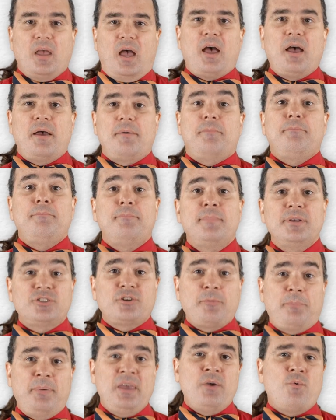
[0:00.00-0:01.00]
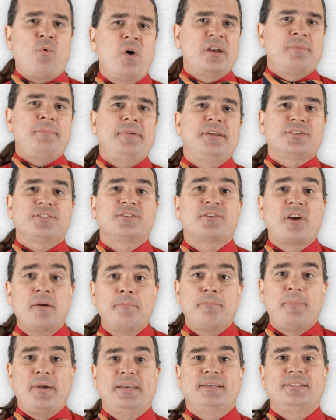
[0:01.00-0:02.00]
Uh, Mr. P wanted me to
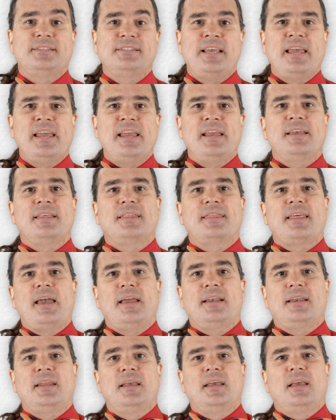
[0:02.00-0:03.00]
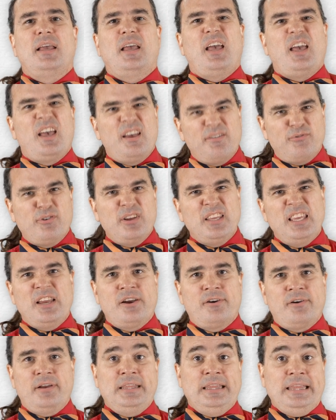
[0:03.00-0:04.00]
start by saying that every
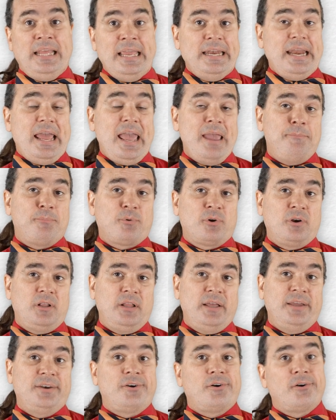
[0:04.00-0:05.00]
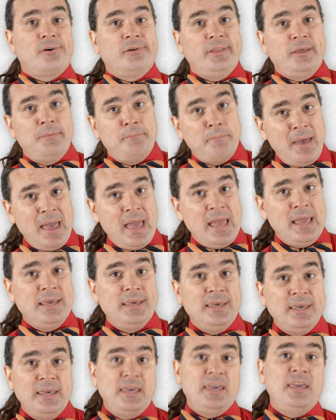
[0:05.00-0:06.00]
year in late April and early May,
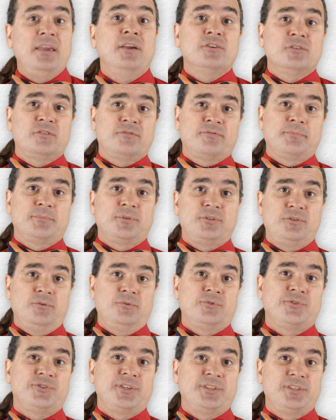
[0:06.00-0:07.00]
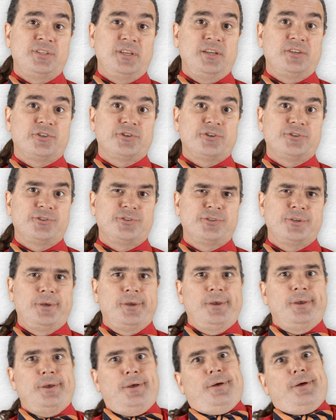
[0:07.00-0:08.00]
he hears from students and teachers,
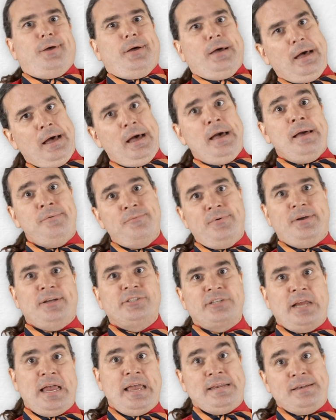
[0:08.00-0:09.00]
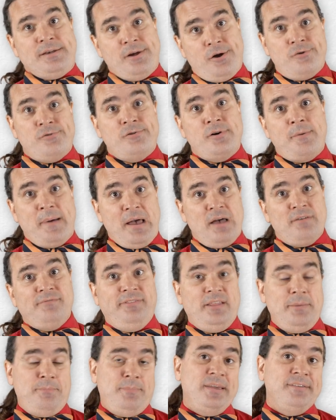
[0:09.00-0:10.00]
I wish I'd known about
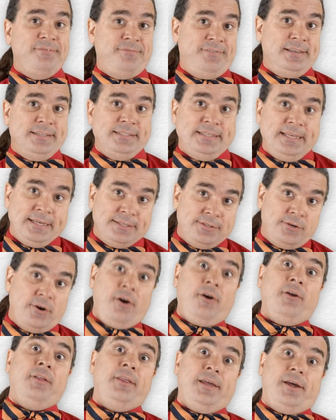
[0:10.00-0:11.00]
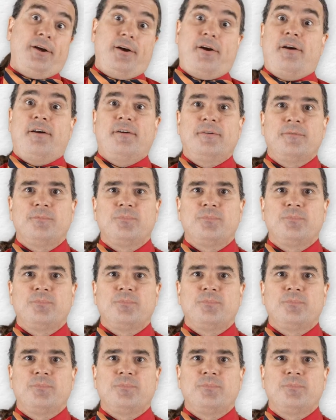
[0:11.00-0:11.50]
flipping physics earlier.